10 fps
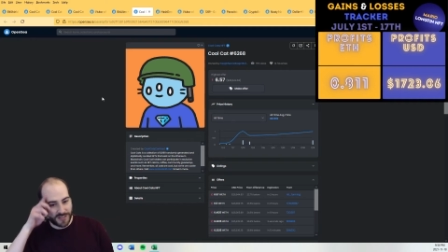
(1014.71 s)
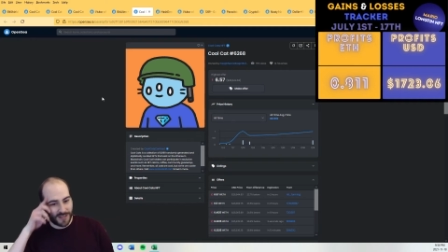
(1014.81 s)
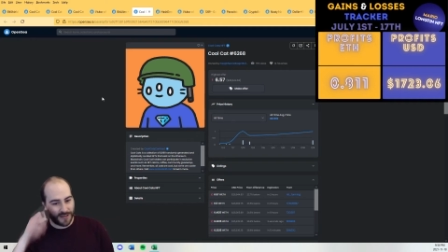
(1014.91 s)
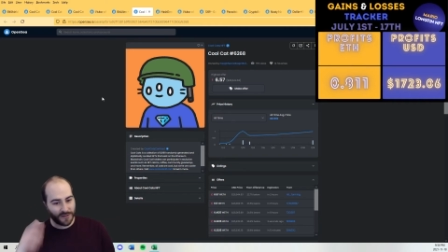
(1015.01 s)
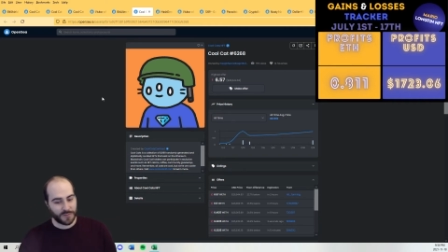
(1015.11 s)
It
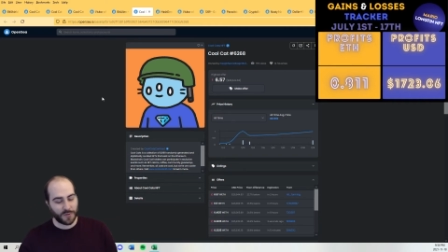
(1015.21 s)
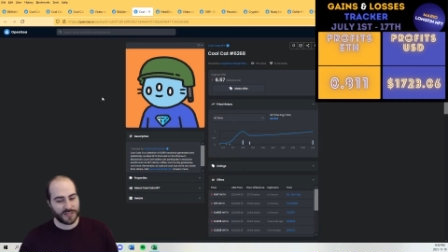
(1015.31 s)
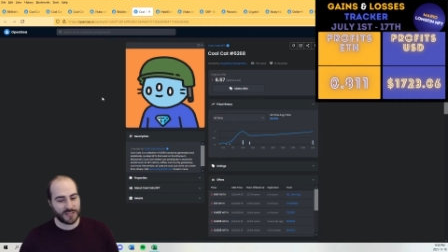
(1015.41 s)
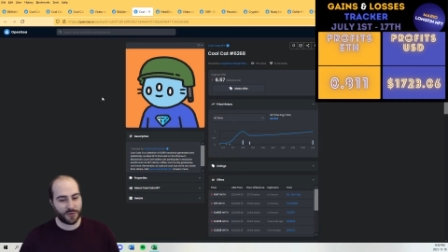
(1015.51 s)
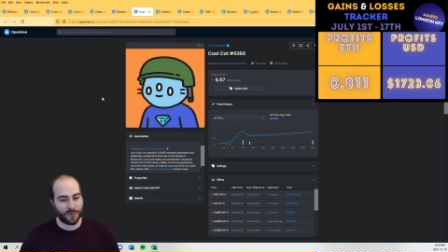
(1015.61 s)
was
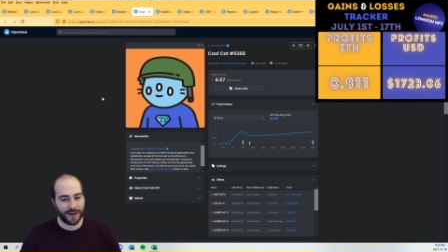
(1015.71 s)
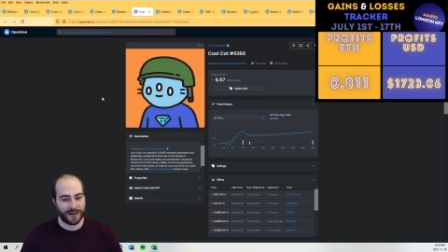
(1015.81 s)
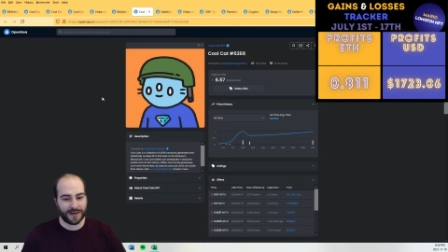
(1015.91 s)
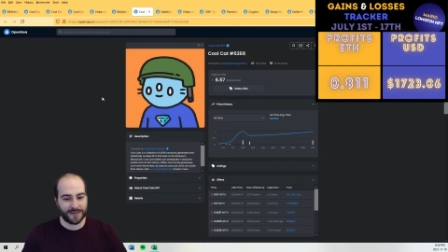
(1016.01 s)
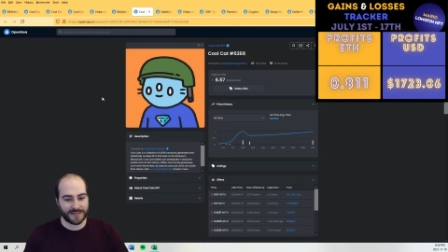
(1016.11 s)
0.08, and
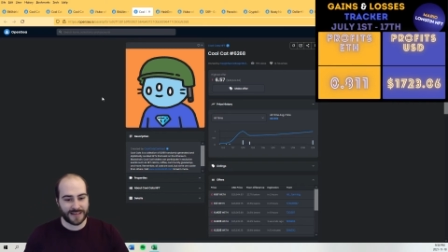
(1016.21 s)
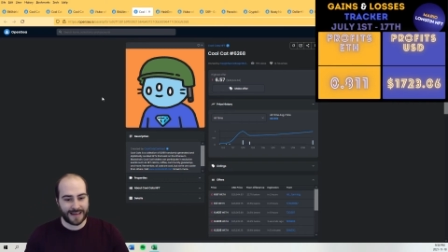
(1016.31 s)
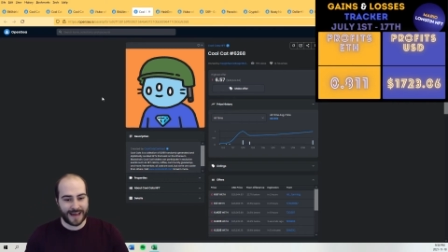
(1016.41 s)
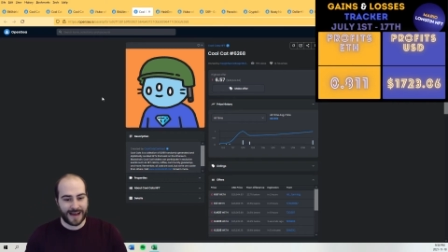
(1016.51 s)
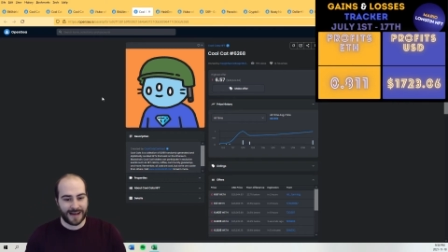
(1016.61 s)
I was like,
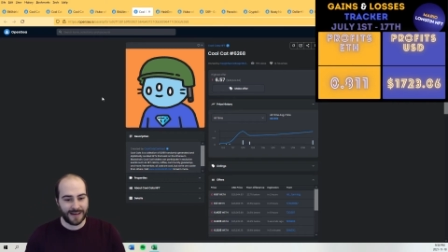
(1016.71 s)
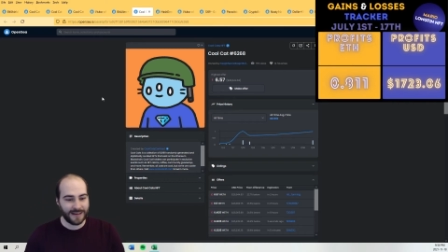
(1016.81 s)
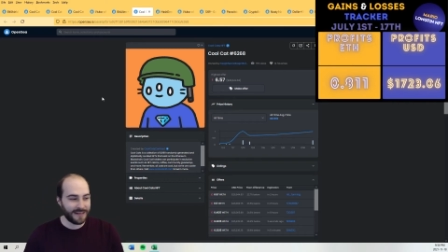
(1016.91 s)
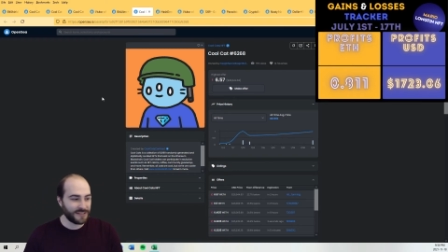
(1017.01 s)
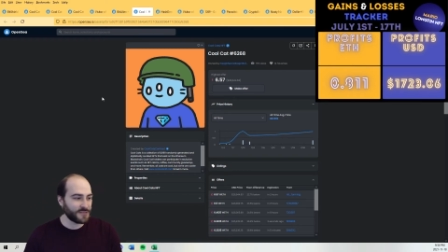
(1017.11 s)

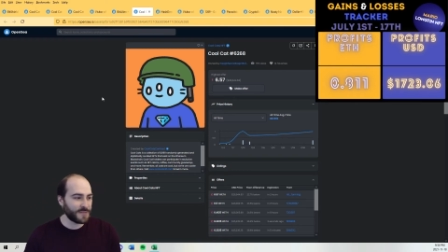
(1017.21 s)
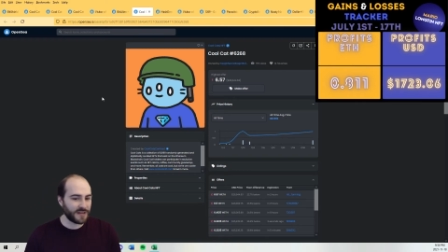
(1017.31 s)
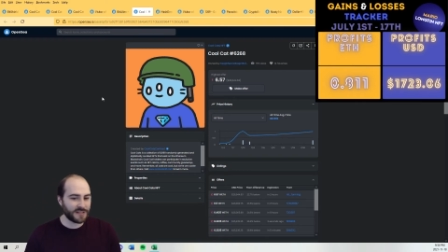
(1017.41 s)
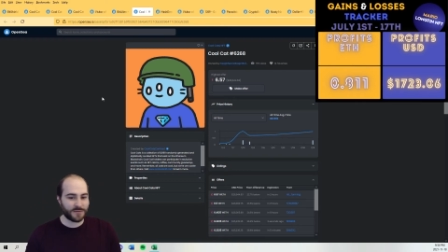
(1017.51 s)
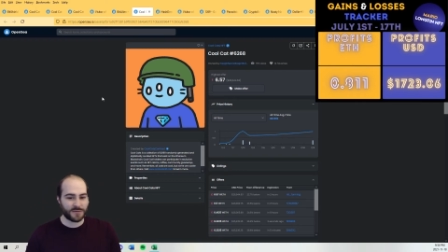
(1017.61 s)
just because
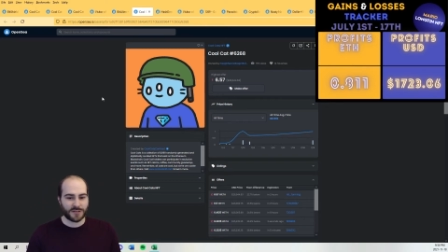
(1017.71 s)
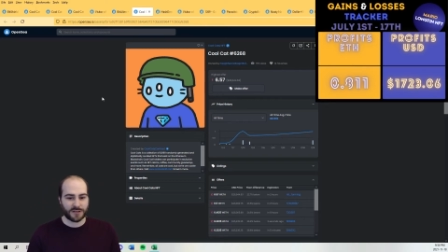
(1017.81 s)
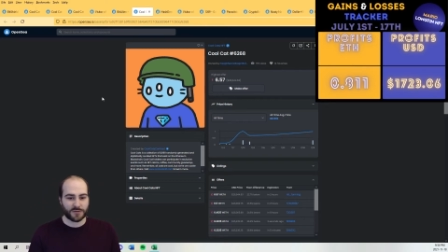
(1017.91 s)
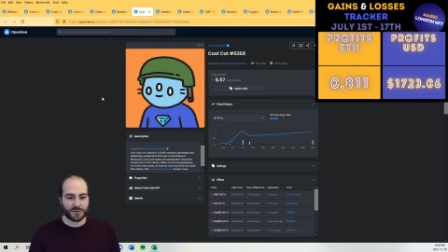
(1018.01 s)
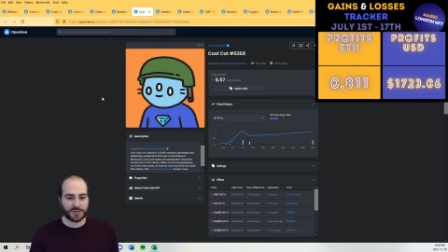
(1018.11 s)
it was a
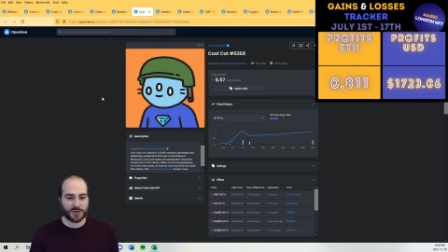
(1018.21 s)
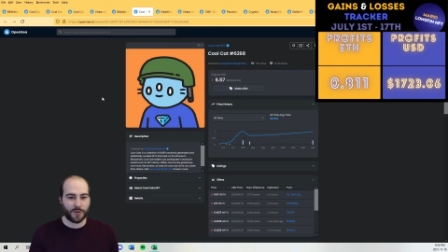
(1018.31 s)
little slower,